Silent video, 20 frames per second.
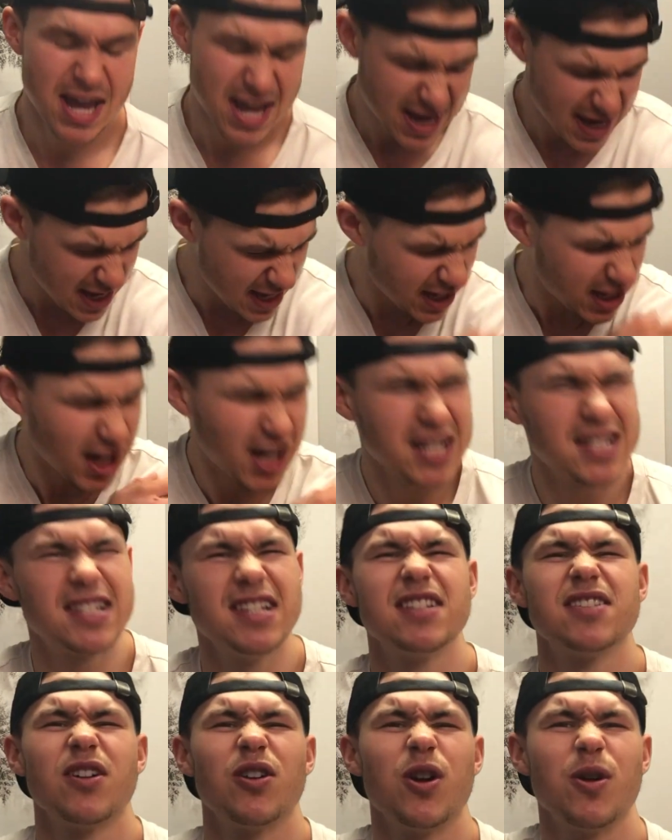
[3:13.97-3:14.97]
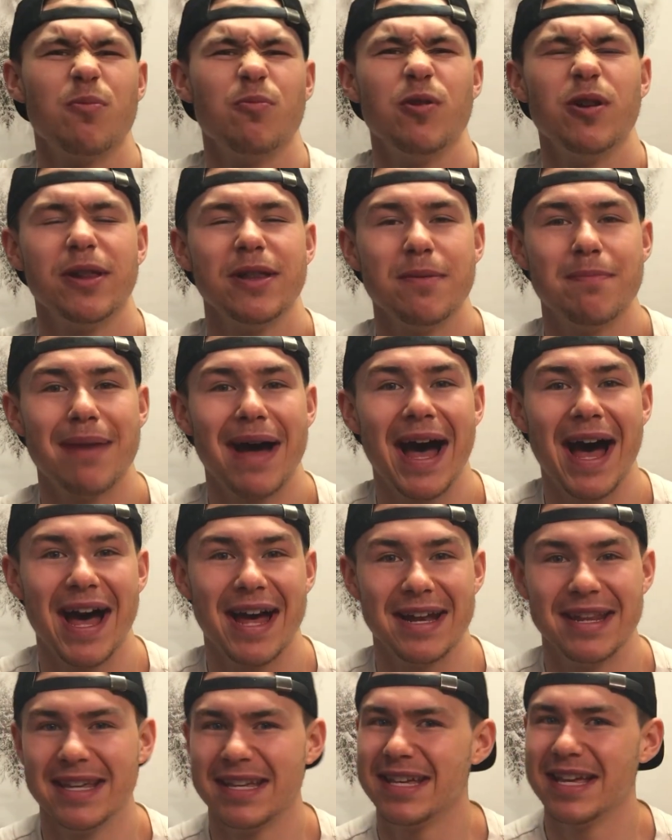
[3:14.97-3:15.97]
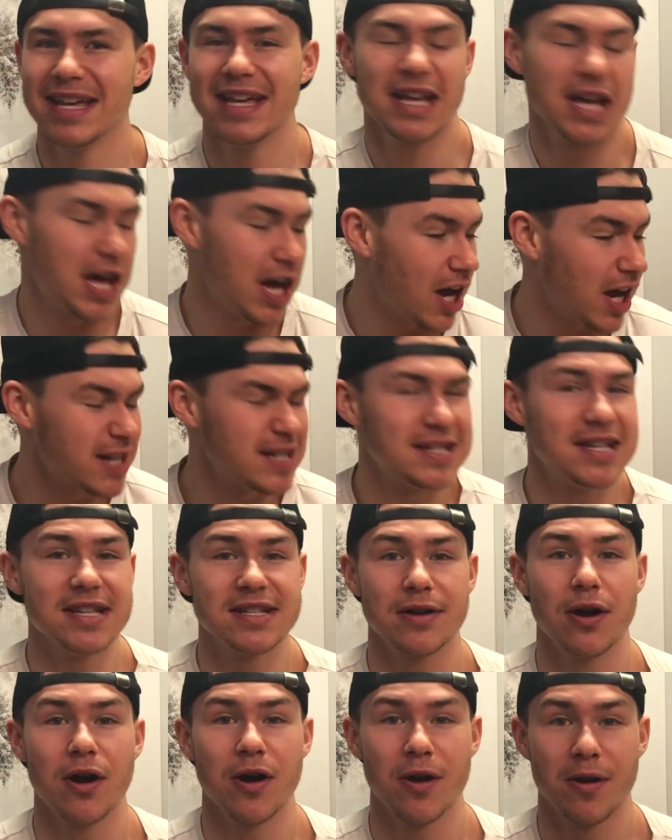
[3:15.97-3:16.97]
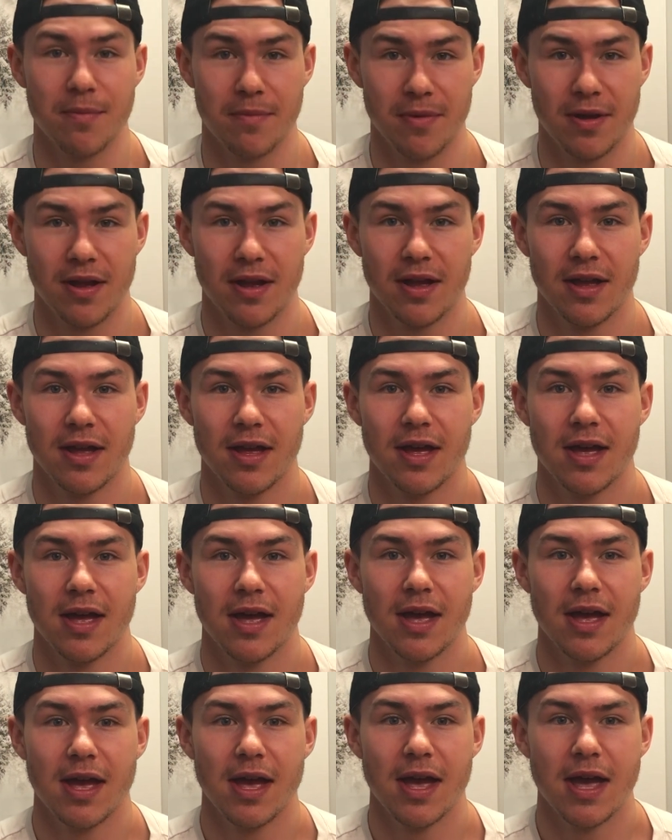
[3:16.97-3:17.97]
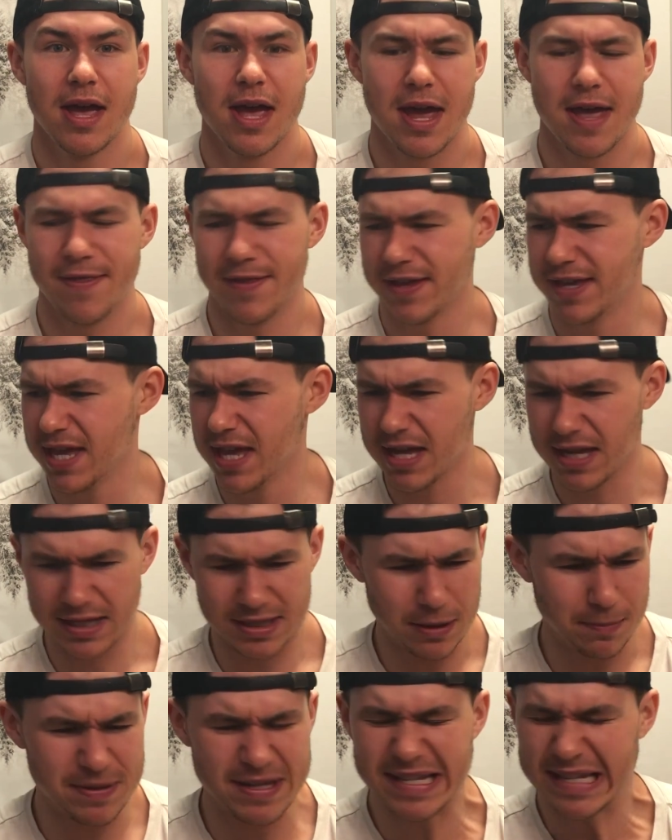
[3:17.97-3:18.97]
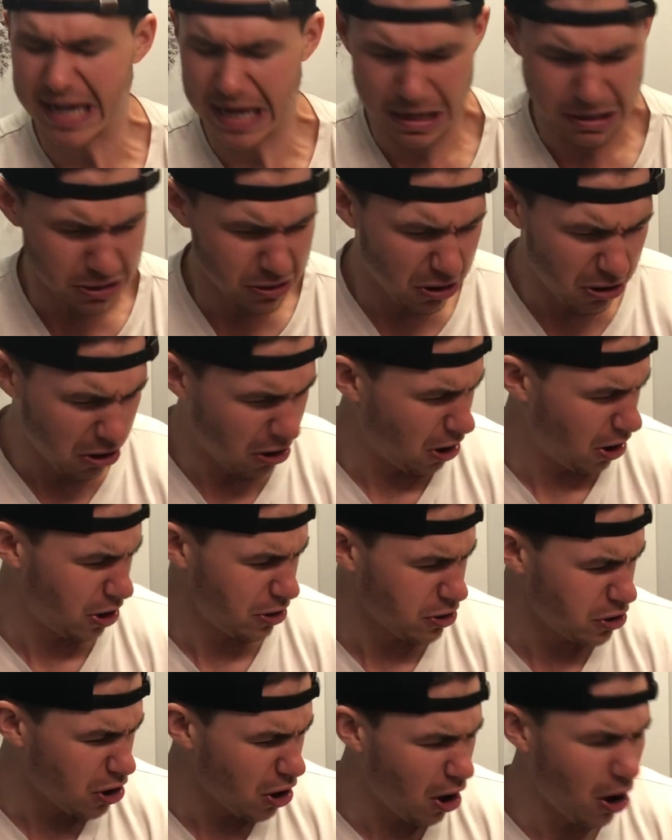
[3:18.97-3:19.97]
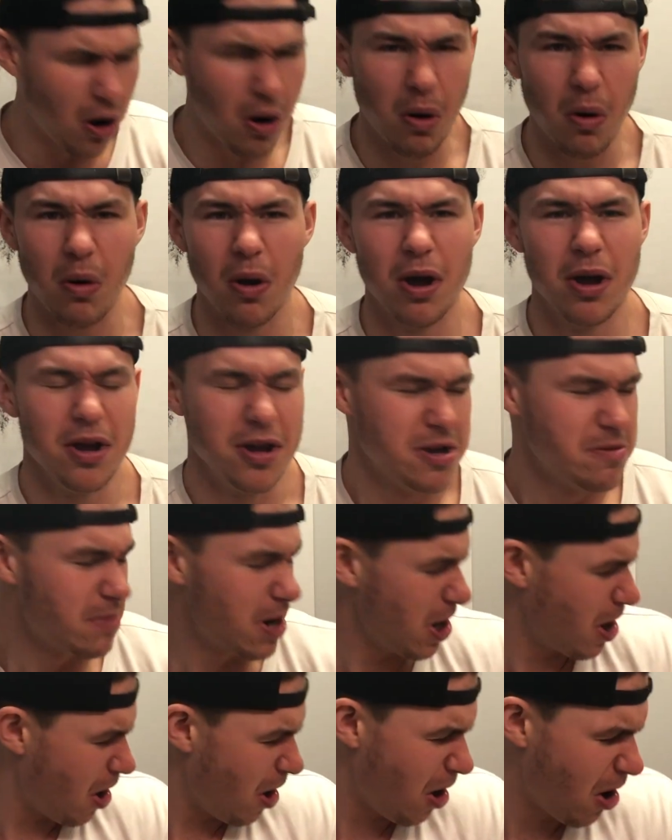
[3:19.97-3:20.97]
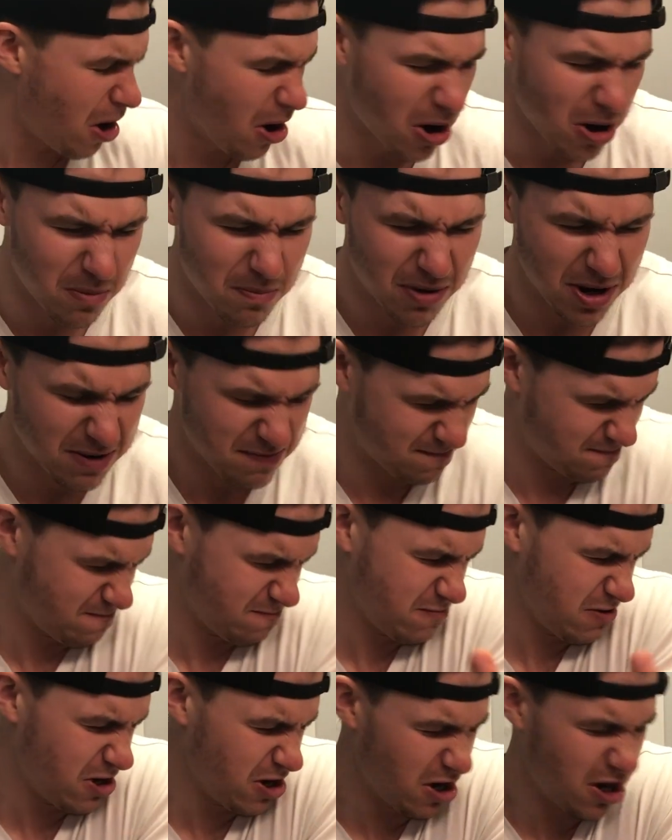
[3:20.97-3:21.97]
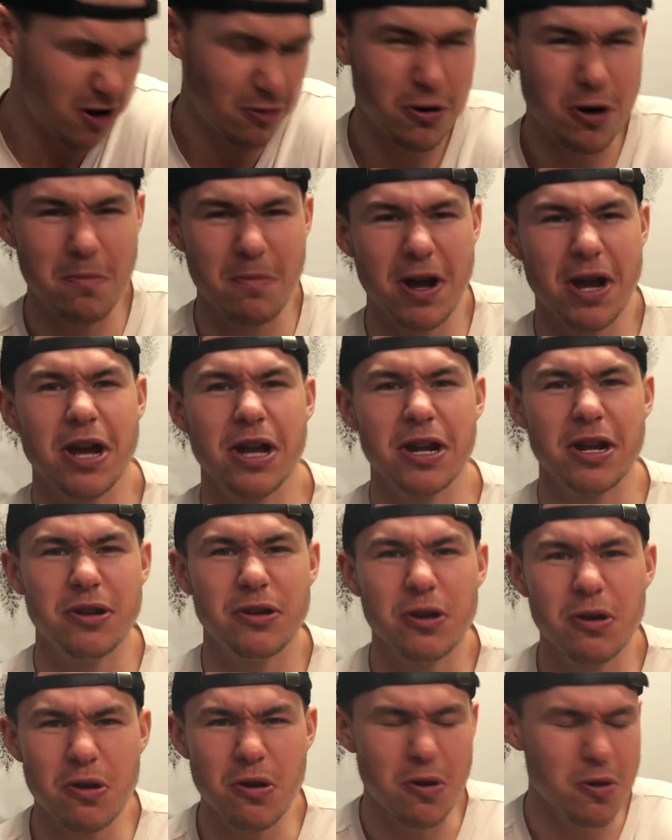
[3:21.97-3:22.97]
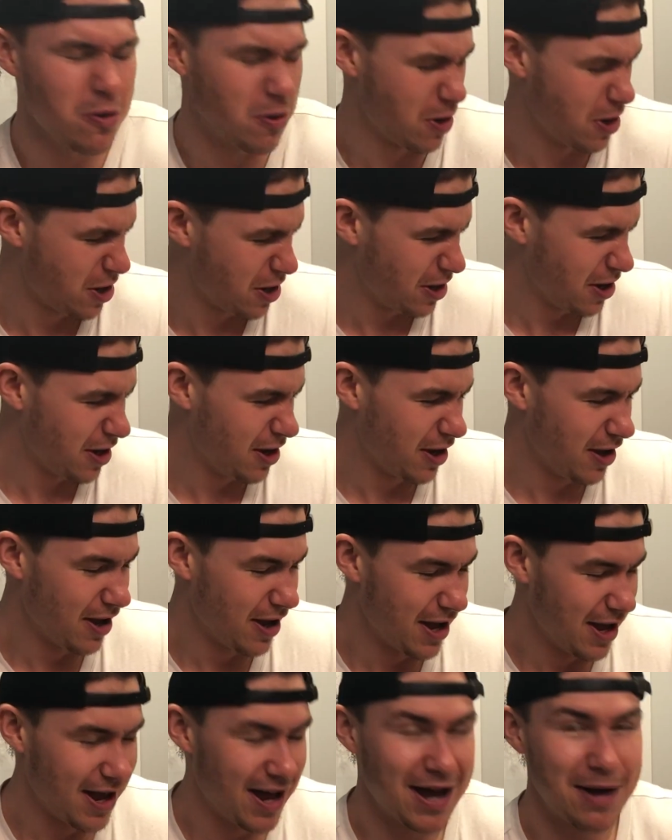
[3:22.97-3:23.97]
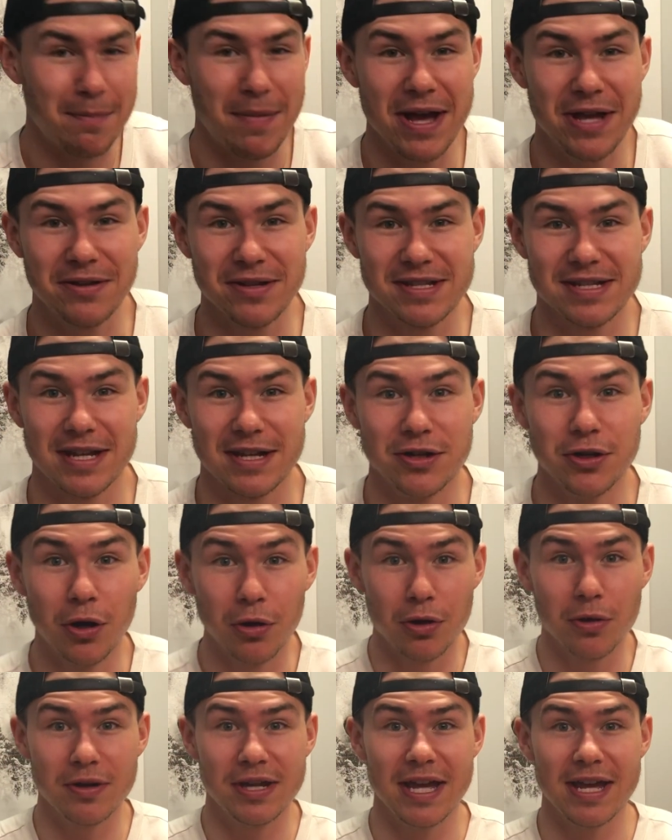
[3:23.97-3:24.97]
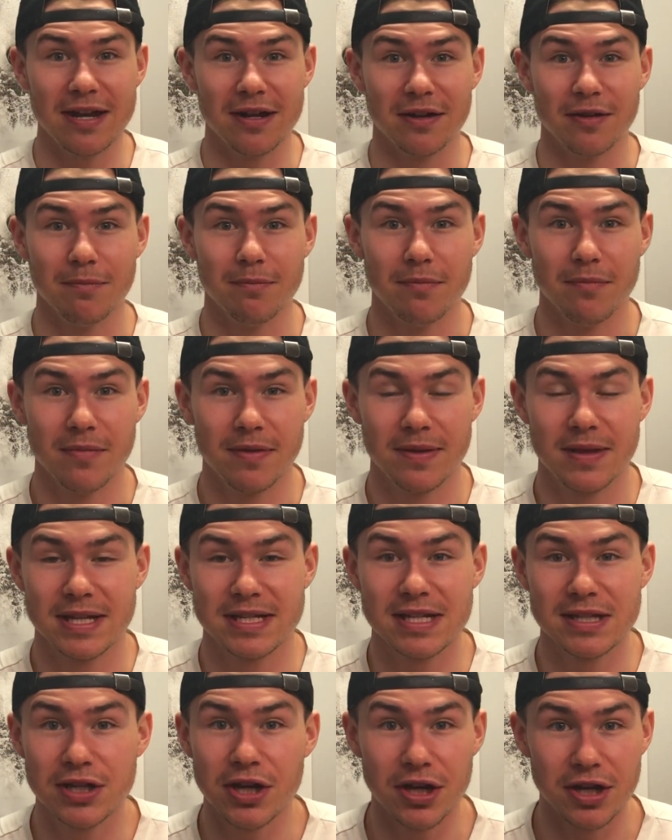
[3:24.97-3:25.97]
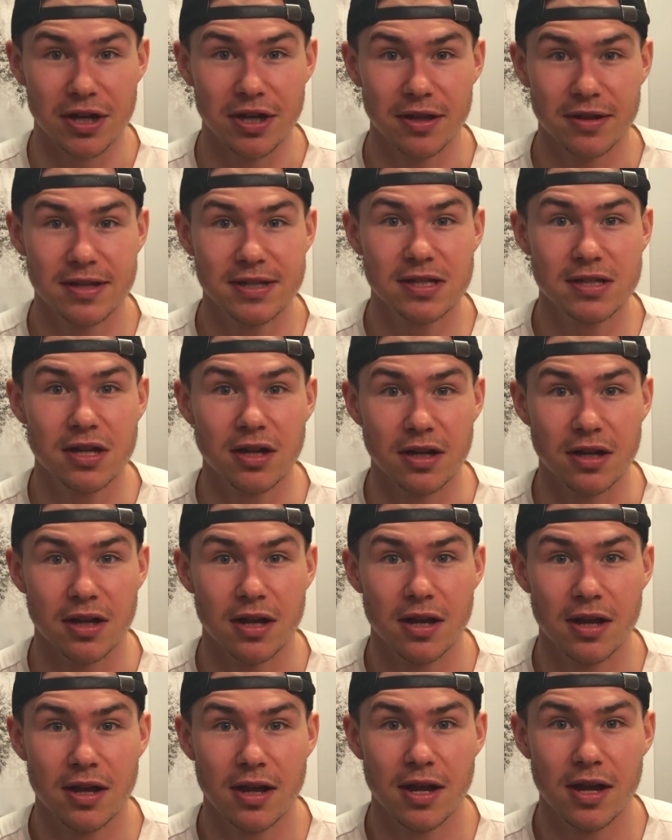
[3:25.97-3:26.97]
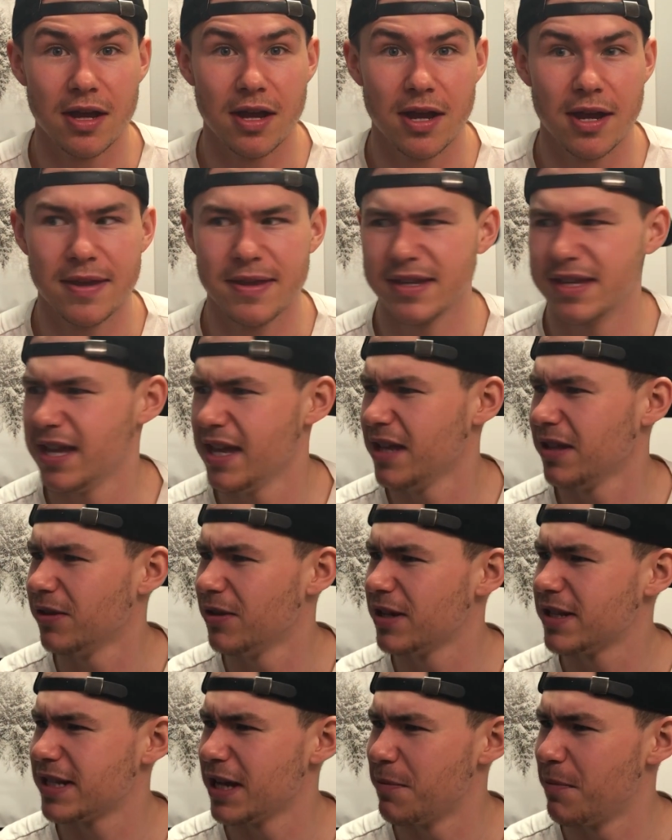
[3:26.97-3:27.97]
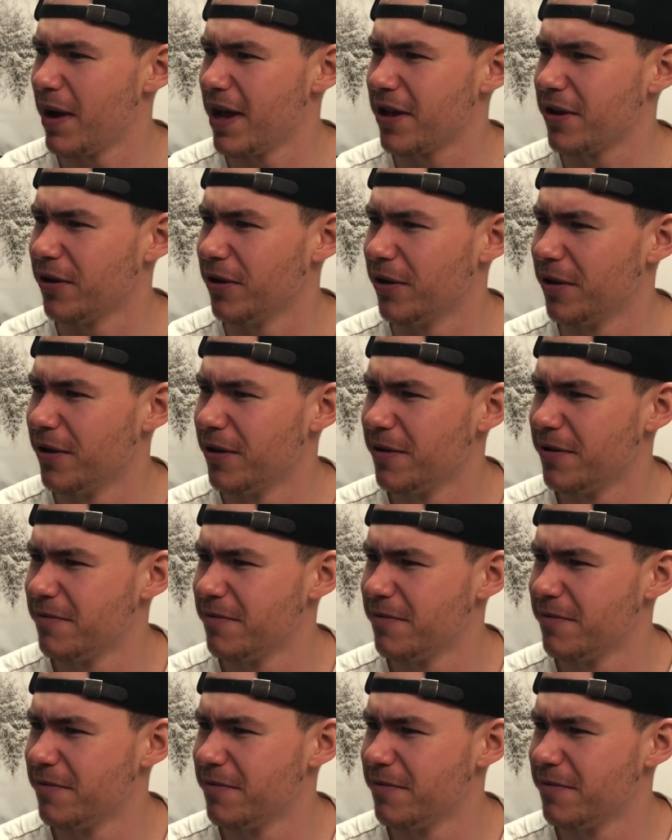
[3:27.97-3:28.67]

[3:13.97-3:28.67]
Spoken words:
He cuts his arm really bad. The king cuts his arm. And the king is upset. Oh no, my arm, what am I gonna do? And Michael said, no, king, this is good. And the king looks at Michael.